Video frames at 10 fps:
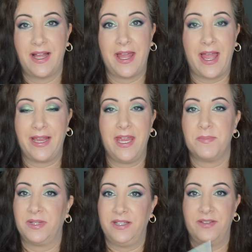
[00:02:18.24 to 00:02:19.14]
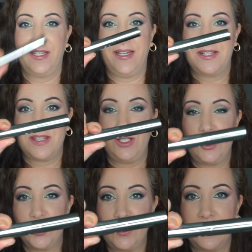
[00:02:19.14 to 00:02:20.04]
I, I can't believe it. It's the
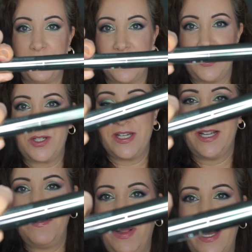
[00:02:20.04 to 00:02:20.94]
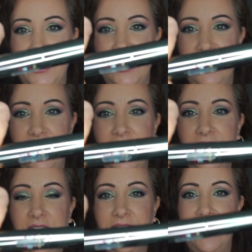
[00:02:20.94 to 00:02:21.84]
Julep Cushion Complexion
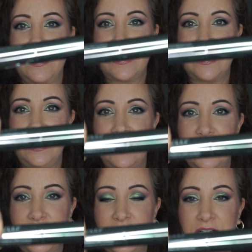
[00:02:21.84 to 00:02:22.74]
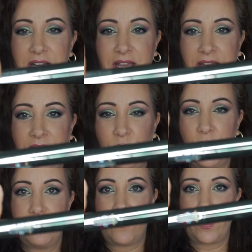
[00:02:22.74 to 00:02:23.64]
concealer in
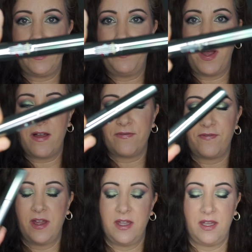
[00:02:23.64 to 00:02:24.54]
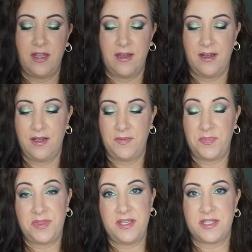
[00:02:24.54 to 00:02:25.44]
140 Buff.
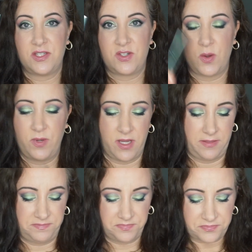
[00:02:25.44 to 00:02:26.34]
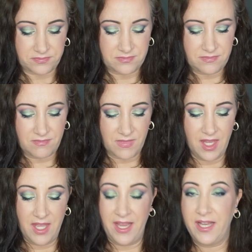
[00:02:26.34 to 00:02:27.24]
This is so done.
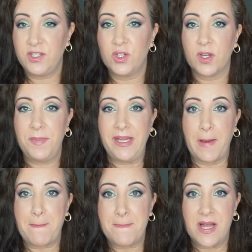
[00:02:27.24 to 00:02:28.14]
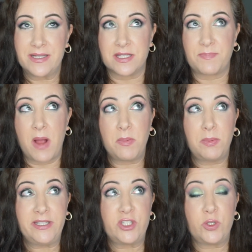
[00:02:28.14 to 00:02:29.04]
It took me months,
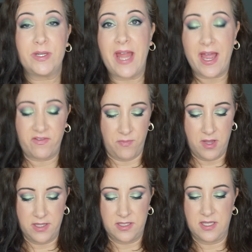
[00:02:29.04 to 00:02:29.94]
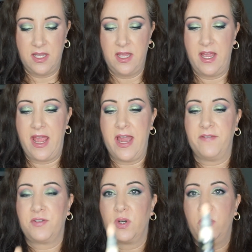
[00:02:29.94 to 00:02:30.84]
probably two and a half months
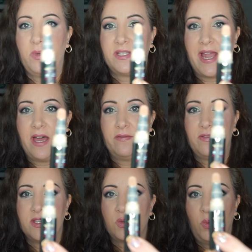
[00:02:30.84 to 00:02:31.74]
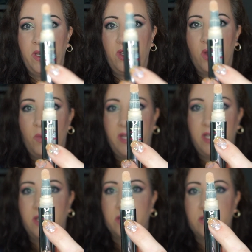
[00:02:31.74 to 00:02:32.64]
after it was out of this window
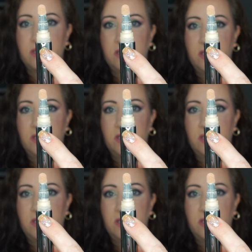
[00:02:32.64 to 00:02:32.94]
here.